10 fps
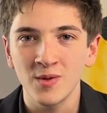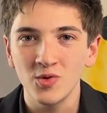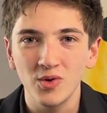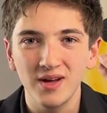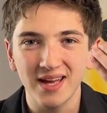
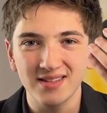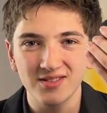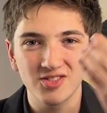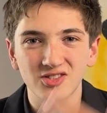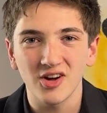You'll get
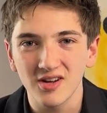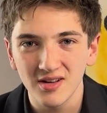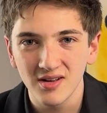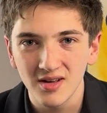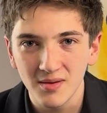stuck
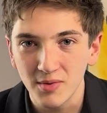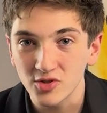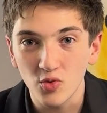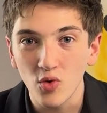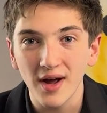
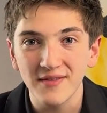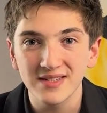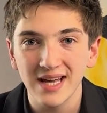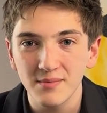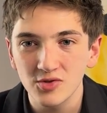because you won't have
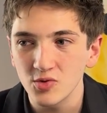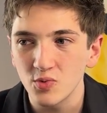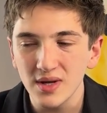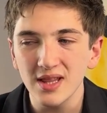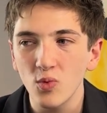time to
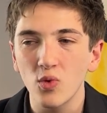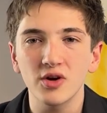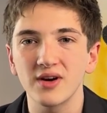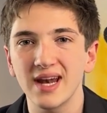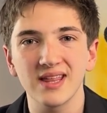really
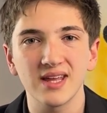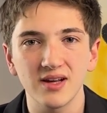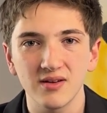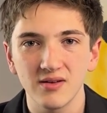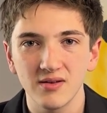work on
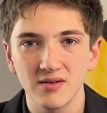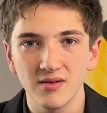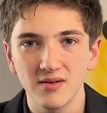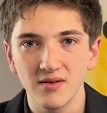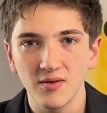anything
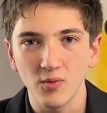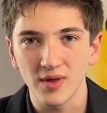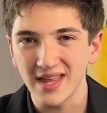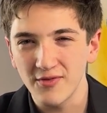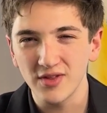
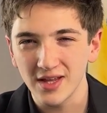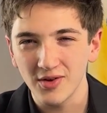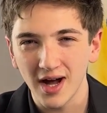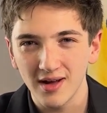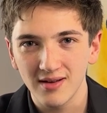with everything you
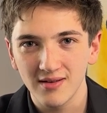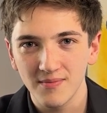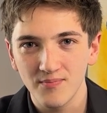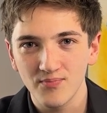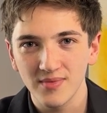got.
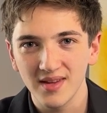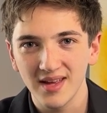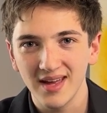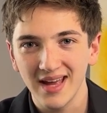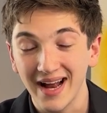
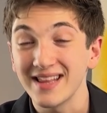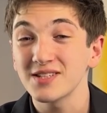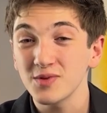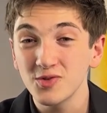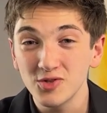And that's
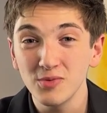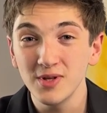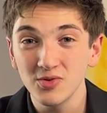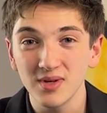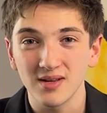what you should be
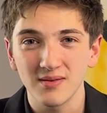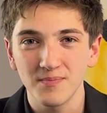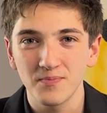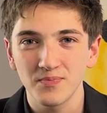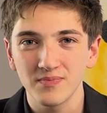doing.
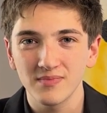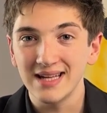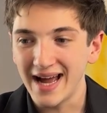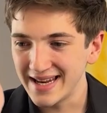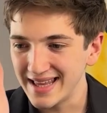
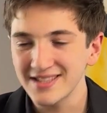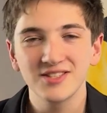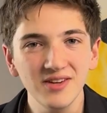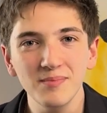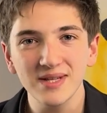And that's
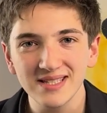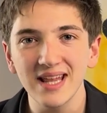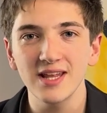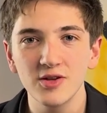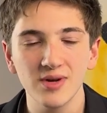good
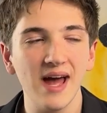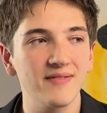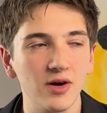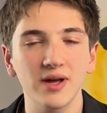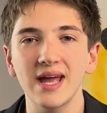mentality to have,
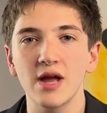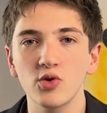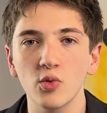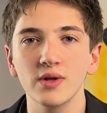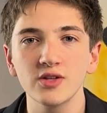that, okay,
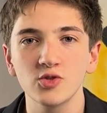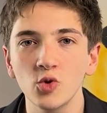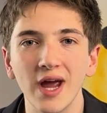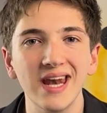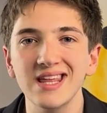you're willing to
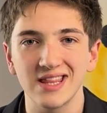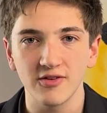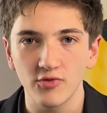do anything